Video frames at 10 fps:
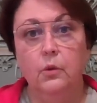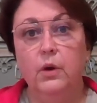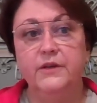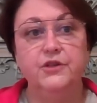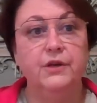
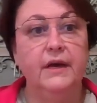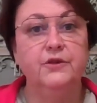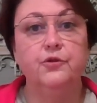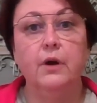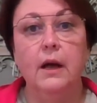Why should I
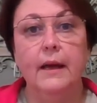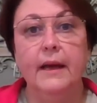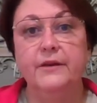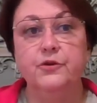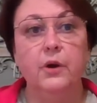try?
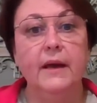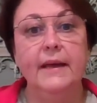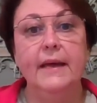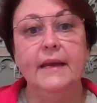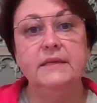I try
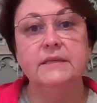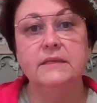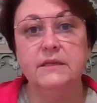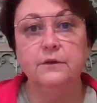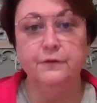and I
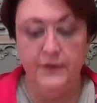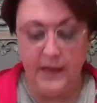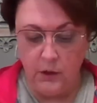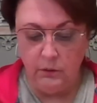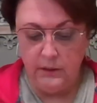still
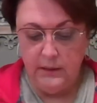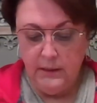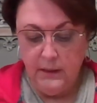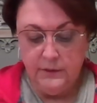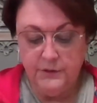fail.
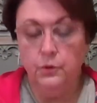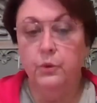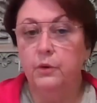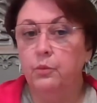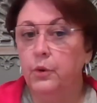So
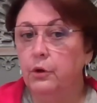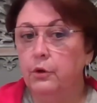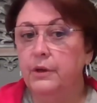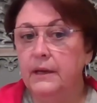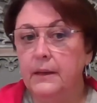we're, we're
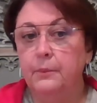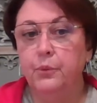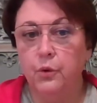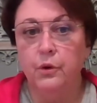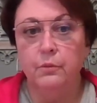looking
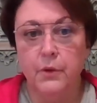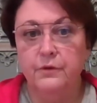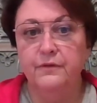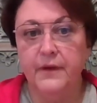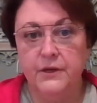at poor
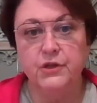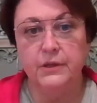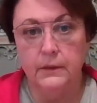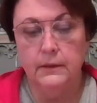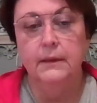
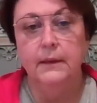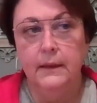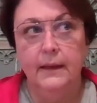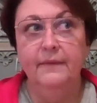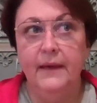motivation,
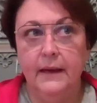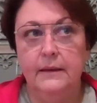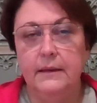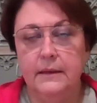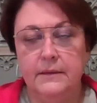and
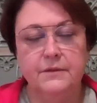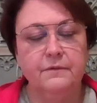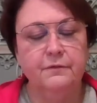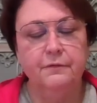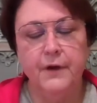that is
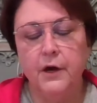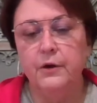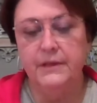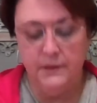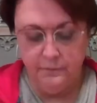
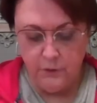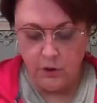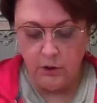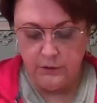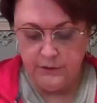very
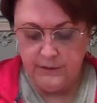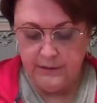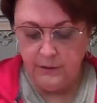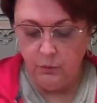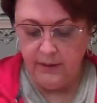difficult to
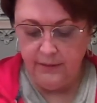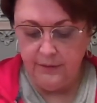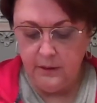deal with.